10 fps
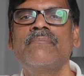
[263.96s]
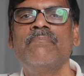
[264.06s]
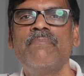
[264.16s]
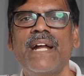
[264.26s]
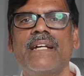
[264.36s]

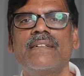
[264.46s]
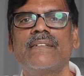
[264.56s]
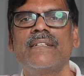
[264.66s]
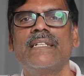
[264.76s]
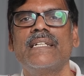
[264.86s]

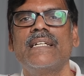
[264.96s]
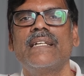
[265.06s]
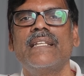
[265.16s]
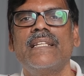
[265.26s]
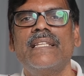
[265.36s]
But
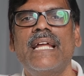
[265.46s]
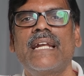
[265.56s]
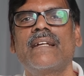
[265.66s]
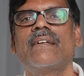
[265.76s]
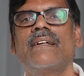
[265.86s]

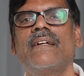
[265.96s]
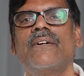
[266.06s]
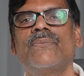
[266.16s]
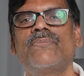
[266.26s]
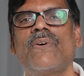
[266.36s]
that
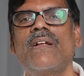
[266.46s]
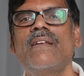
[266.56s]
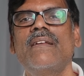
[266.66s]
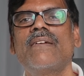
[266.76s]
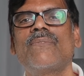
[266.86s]

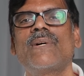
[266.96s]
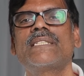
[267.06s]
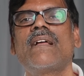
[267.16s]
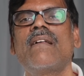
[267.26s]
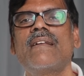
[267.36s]
fall
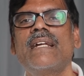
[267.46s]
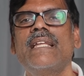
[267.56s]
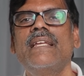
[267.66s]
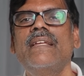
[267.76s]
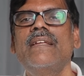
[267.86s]
was
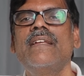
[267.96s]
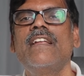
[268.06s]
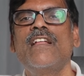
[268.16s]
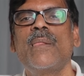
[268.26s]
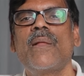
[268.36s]
already
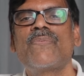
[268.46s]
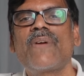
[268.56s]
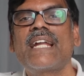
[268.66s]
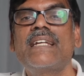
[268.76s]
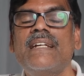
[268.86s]

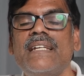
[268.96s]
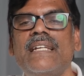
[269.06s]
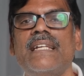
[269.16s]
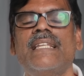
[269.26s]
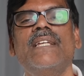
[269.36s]
factored
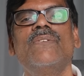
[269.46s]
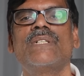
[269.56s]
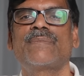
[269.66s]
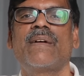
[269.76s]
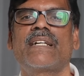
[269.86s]
in the
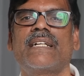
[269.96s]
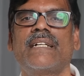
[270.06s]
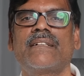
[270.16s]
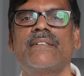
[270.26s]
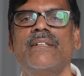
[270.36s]
US market.